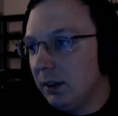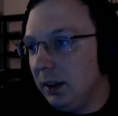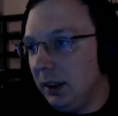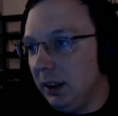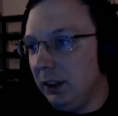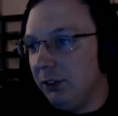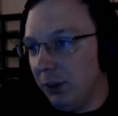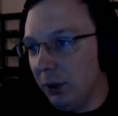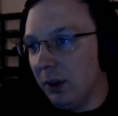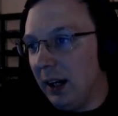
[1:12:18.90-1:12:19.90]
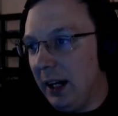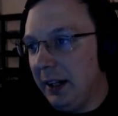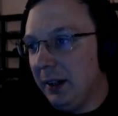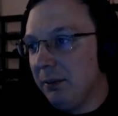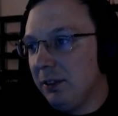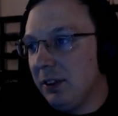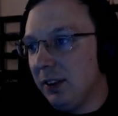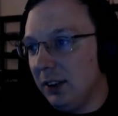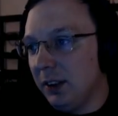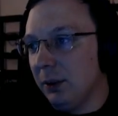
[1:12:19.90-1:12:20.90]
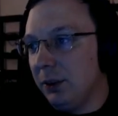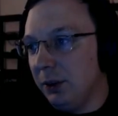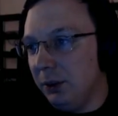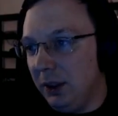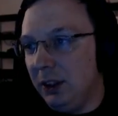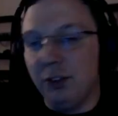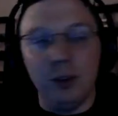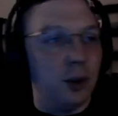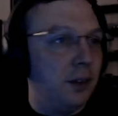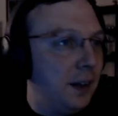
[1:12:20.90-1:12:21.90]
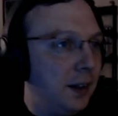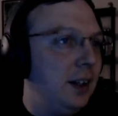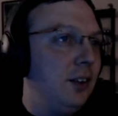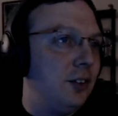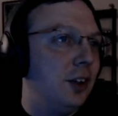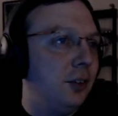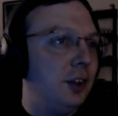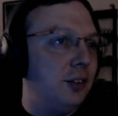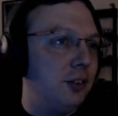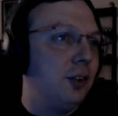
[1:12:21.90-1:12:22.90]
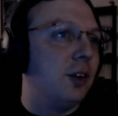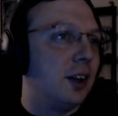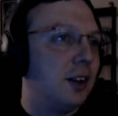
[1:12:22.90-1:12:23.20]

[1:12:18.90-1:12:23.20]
E4. Items is equal to E4. There is no E4.